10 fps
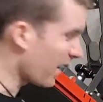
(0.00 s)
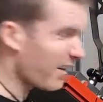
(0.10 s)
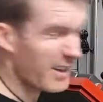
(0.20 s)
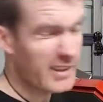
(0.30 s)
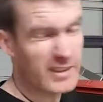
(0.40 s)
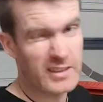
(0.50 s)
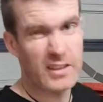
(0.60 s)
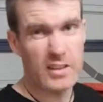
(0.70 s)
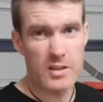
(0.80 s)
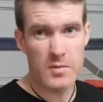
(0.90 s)
I reckon
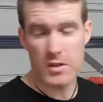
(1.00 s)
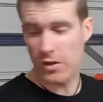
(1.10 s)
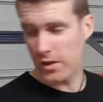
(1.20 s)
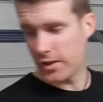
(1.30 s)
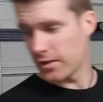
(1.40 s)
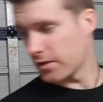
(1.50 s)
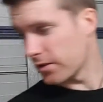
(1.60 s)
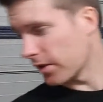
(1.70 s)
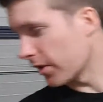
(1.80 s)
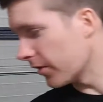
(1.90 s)
a little bit longer.
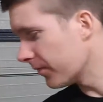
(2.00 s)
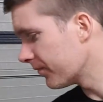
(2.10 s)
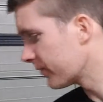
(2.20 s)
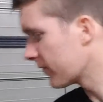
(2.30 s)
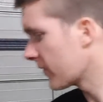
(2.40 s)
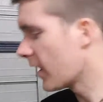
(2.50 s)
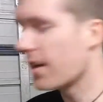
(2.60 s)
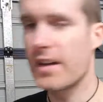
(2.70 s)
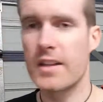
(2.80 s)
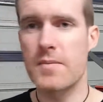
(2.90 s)
So
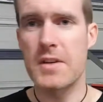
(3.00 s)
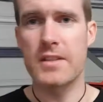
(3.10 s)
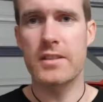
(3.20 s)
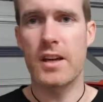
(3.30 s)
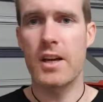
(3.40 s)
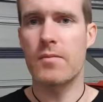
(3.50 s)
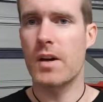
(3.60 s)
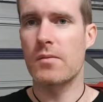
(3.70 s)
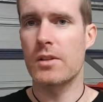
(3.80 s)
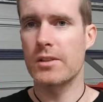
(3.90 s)
in the meantime,
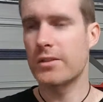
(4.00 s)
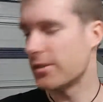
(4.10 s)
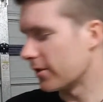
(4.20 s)
I'm going to